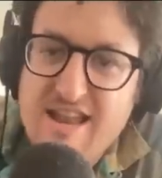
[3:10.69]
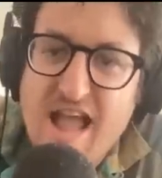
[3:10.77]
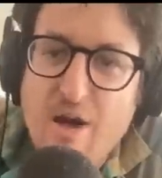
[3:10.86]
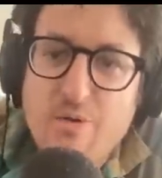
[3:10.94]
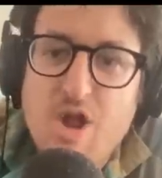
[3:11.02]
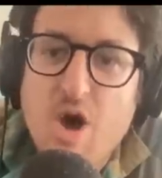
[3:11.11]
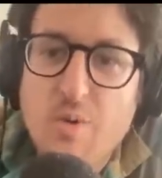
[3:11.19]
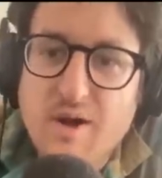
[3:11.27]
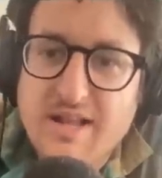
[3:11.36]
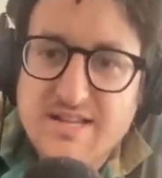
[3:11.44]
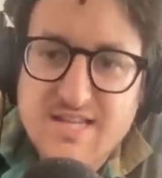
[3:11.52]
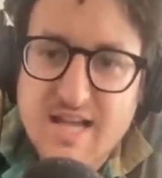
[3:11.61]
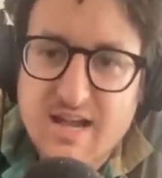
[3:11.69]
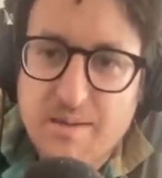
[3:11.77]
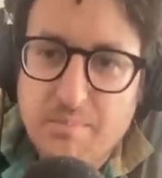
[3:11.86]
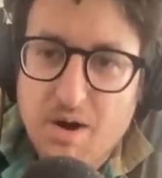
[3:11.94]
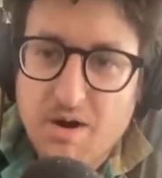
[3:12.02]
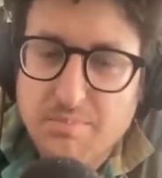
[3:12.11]
Now no one can take
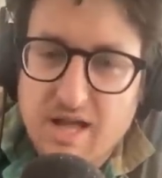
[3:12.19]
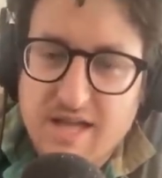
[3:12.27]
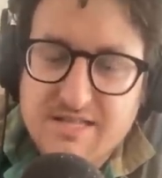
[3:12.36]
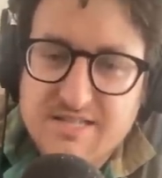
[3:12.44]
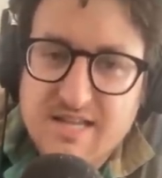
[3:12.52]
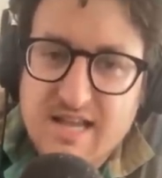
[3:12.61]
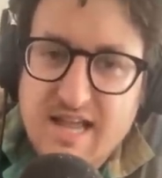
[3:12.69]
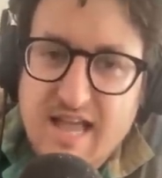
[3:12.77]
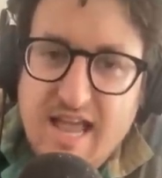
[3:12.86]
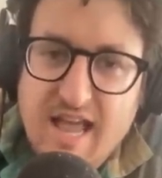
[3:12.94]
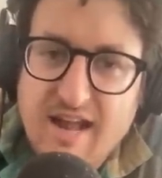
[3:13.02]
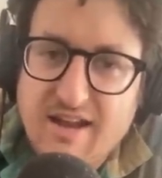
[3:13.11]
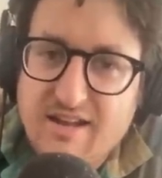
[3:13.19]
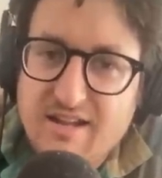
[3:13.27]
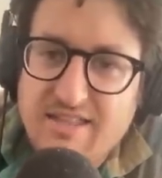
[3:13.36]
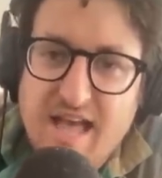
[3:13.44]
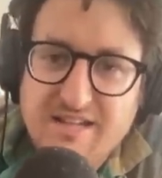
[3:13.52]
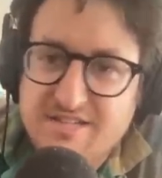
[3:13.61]
up Marb Lights and
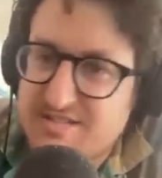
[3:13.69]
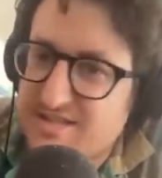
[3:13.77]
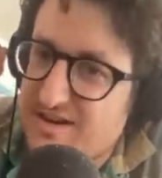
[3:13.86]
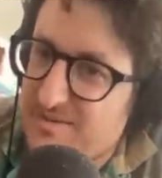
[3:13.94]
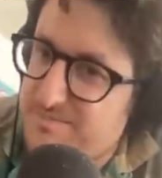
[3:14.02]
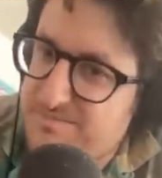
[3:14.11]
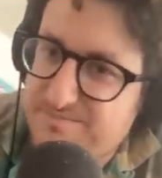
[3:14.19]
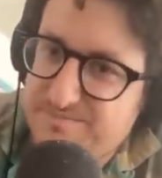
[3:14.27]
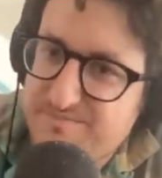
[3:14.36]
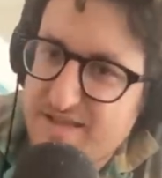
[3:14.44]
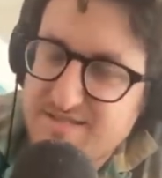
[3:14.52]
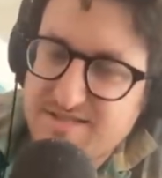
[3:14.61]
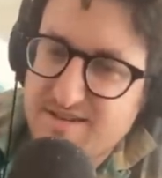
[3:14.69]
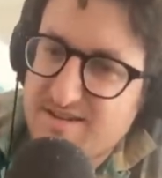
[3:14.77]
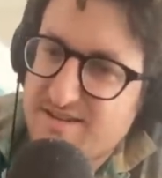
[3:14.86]
that's just gonna that's